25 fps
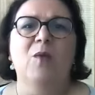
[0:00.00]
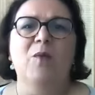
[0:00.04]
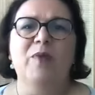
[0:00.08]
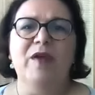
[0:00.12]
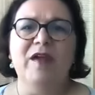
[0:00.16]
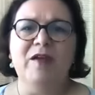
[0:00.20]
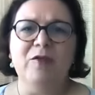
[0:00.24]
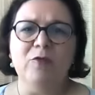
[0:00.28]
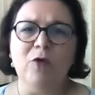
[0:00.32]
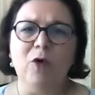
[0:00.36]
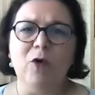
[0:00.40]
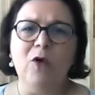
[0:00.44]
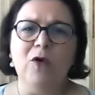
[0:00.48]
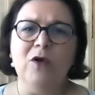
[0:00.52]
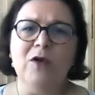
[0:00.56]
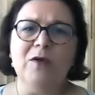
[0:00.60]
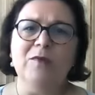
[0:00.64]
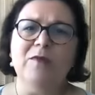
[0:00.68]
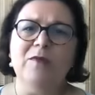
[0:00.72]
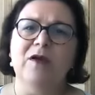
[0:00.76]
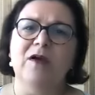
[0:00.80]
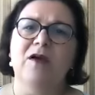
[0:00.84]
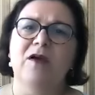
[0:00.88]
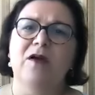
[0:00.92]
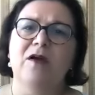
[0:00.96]
Payroll,
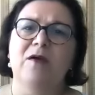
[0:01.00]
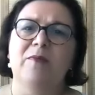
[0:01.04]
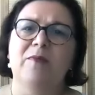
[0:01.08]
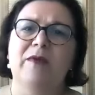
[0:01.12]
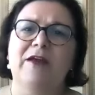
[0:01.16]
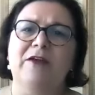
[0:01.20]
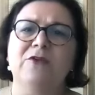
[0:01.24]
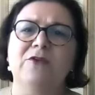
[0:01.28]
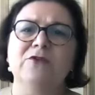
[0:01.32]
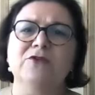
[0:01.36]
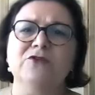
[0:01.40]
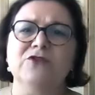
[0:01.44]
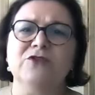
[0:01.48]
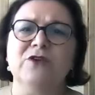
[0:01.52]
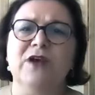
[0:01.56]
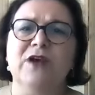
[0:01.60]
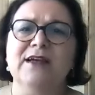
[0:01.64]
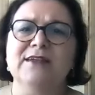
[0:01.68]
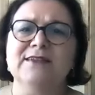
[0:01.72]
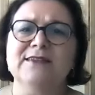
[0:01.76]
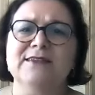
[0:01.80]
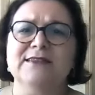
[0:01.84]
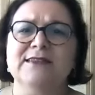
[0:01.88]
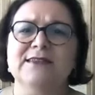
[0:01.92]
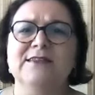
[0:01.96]
by
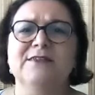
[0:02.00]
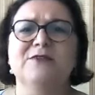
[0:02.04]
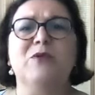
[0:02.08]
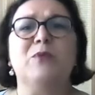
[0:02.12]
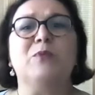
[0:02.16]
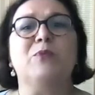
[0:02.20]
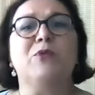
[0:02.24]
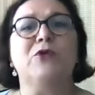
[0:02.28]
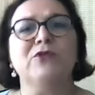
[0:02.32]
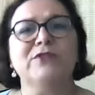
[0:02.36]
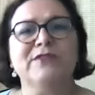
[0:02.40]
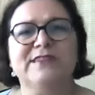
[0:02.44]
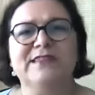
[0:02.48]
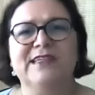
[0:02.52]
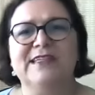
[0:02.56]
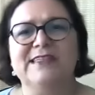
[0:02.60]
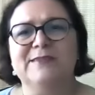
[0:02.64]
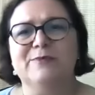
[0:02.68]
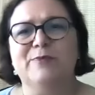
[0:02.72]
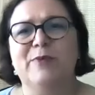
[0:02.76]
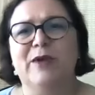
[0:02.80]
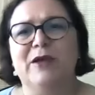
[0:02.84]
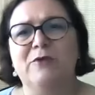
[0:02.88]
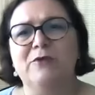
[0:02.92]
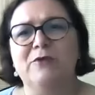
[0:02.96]
contrast, is the
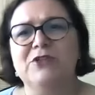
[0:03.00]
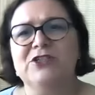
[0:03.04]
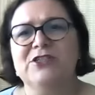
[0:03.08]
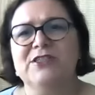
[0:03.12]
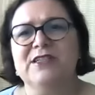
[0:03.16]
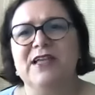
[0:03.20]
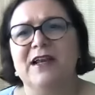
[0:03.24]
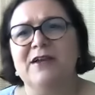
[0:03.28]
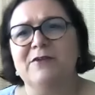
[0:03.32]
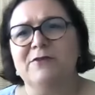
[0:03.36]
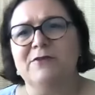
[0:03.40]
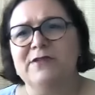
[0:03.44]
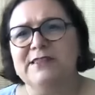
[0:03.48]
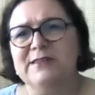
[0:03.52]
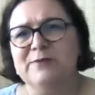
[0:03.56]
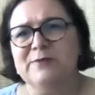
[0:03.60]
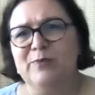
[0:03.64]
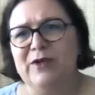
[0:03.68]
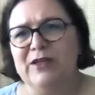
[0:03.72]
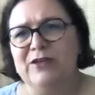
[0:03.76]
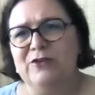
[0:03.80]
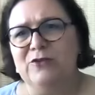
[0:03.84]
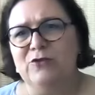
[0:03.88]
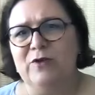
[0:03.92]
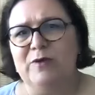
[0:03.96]
process by which salary is
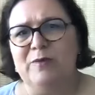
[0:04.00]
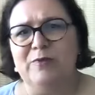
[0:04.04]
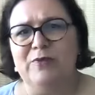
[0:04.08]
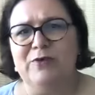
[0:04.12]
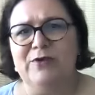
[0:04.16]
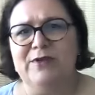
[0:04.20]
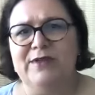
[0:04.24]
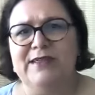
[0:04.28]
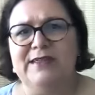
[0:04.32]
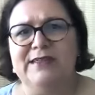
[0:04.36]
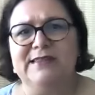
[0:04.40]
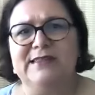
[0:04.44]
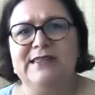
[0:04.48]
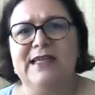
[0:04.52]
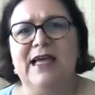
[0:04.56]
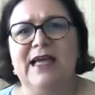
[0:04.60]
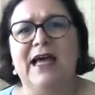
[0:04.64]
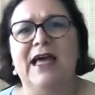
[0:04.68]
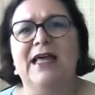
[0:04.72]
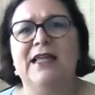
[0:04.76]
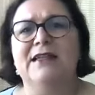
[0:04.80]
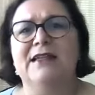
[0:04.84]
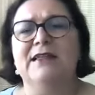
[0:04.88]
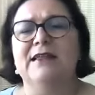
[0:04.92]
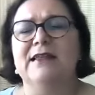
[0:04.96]
paid to employees.
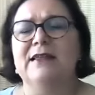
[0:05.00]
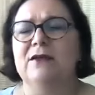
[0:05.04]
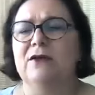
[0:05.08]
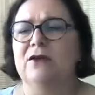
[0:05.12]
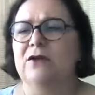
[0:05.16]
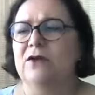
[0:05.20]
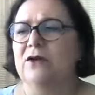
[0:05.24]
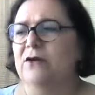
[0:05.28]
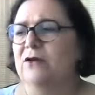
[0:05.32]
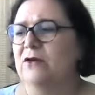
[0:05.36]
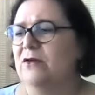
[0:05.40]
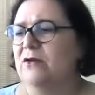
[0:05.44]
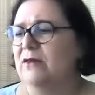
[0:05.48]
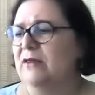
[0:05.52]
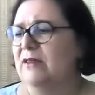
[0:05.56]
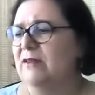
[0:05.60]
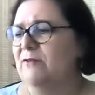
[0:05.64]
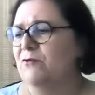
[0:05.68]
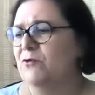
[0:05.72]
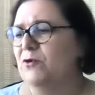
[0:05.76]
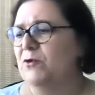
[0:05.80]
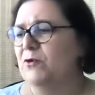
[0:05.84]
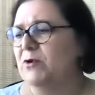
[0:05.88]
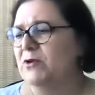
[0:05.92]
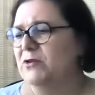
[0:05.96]
And
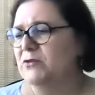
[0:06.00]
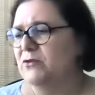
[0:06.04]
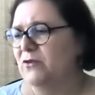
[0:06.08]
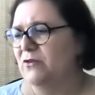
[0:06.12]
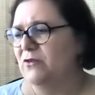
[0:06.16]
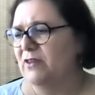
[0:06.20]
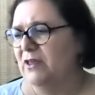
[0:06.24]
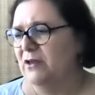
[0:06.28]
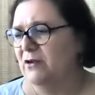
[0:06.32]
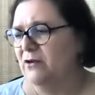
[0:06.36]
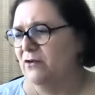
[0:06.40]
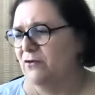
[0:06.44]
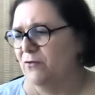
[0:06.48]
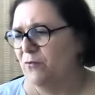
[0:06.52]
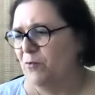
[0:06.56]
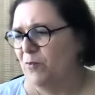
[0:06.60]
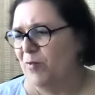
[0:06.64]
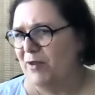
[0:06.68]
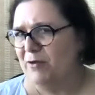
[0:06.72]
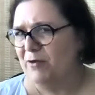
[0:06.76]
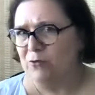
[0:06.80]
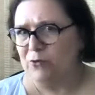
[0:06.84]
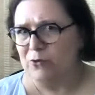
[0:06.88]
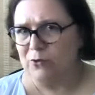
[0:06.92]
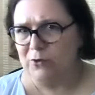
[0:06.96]
if we want to think of
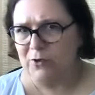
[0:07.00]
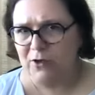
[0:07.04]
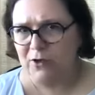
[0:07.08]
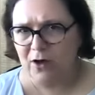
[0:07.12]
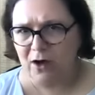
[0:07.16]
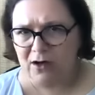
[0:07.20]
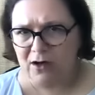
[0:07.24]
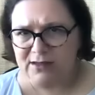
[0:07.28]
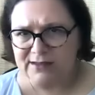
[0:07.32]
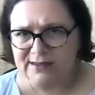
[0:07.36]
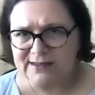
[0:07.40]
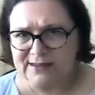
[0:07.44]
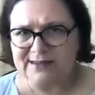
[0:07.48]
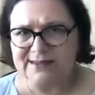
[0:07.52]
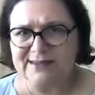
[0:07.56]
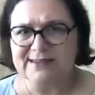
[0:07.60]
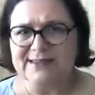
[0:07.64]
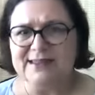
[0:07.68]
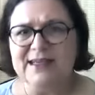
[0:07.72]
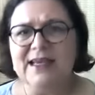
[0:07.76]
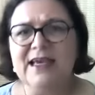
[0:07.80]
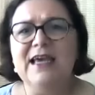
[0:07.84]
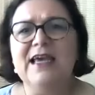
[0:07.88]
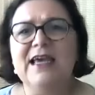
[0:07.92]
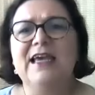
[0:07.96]
payroll
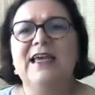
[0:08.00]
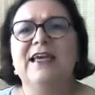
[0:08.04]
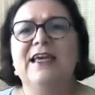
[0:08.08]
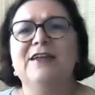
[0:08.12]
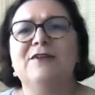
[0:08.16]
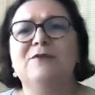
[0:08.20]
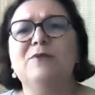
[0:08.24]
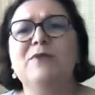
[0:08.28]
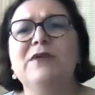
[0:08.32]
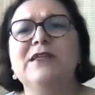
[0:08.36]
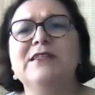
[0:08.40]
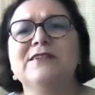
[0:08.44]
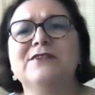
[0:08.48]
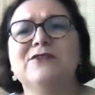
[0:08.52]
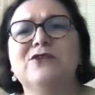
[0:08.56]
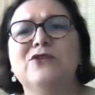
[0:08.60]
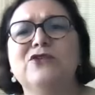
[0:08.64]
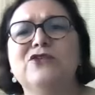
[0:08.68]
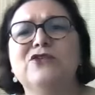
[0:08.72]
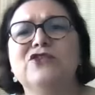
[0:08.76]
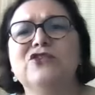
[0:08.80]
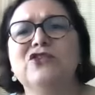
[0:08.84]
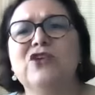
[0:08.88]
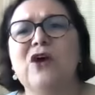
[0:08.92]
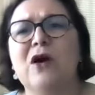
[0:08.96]
costs, it means the
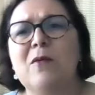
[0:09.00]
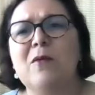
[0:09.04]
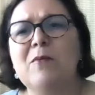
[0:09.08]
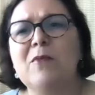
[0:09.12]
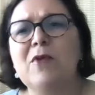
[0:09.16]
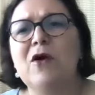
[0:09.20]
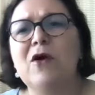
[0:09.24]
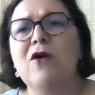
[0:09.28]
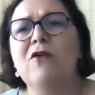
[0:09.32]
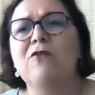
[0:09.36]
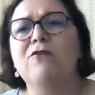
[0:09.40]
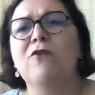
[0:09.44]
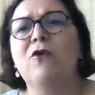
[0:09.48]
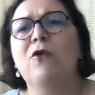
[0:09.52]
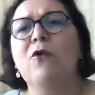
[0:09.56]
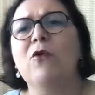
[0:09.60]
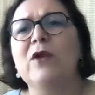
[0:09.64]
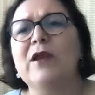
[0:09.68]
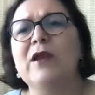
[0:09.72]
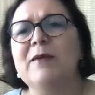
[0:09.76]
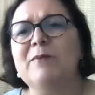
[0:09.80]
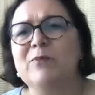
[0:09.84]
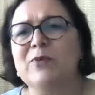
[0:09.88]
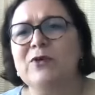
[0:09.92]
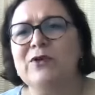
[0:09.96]
sum of
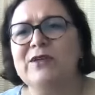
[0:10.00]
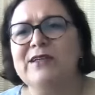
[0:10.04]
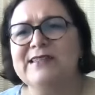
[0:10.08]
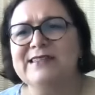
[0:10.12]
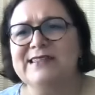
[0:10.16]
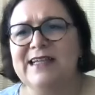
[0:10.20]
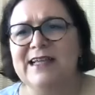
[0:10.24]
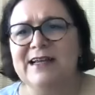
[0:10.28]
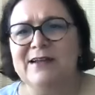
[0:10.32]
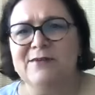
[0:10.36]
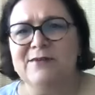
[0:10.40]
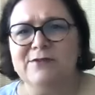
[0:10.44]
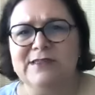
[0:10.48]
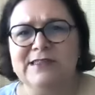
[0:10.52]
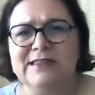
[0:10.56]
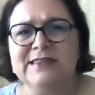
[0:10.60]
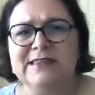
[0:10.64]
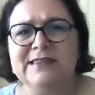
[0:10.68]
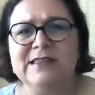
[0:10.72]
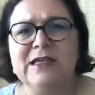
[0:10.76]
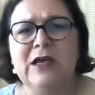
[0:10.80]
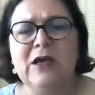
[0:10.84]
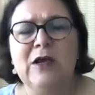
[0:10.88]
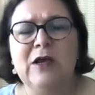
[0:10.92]
all employee salaries